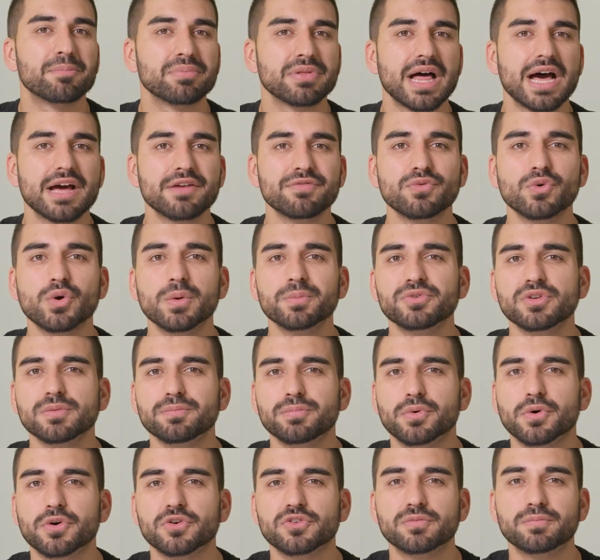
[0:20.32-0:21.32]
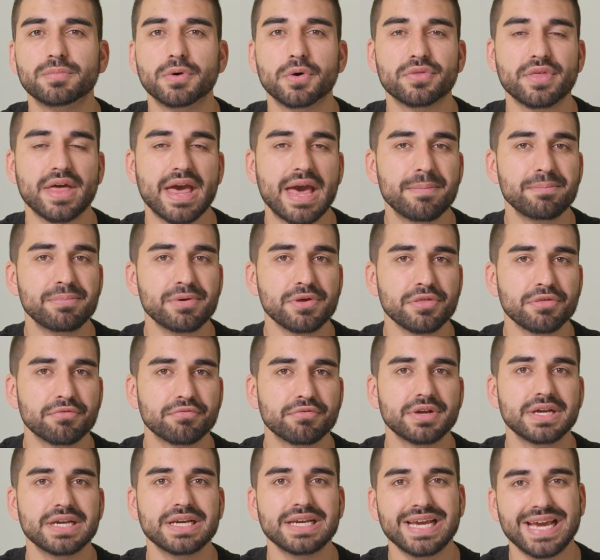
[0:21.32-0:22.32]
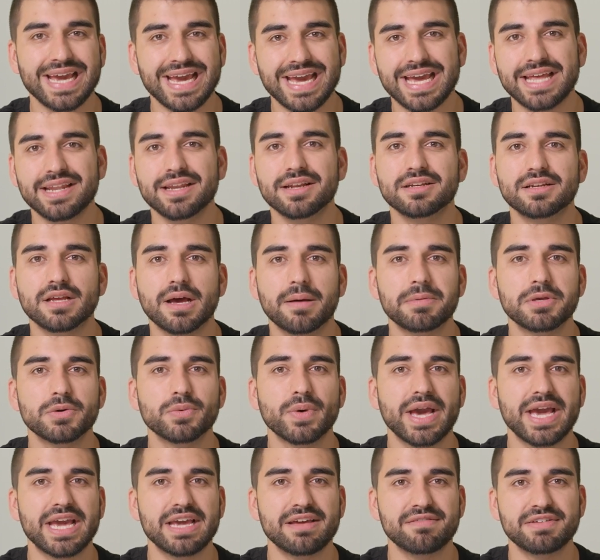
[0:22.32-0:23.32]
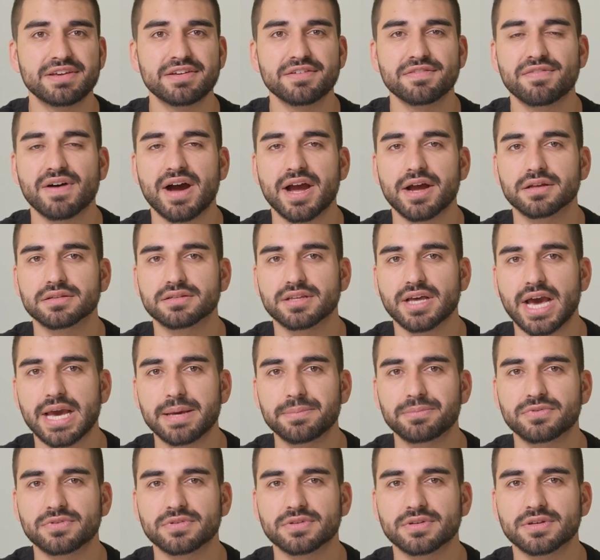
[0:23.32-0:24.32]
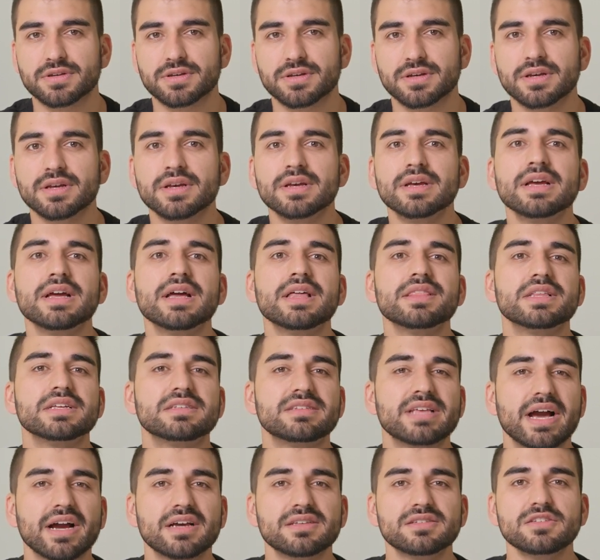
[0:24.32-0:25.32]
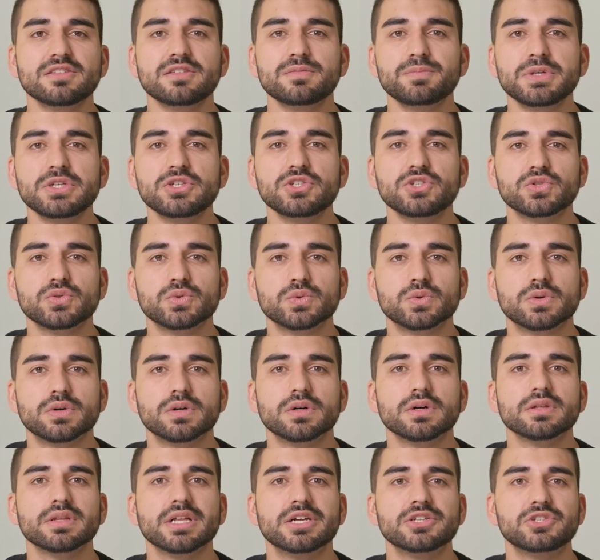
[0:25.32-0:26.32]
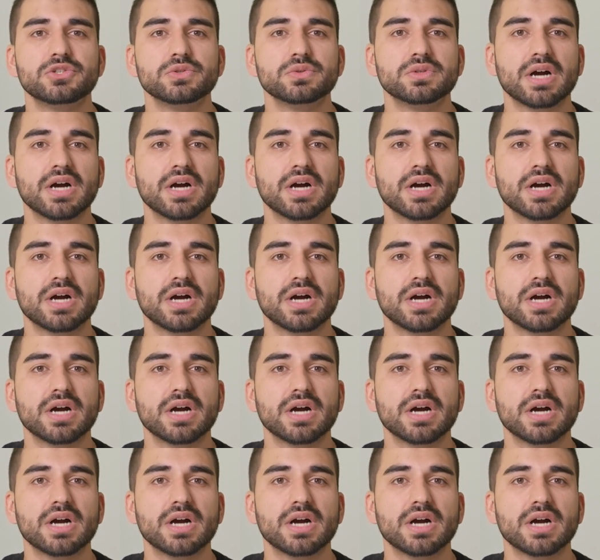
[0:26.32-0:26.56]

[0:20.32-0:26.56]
platform supports both MP3 and WAV file types. The text-to-speech tool lets you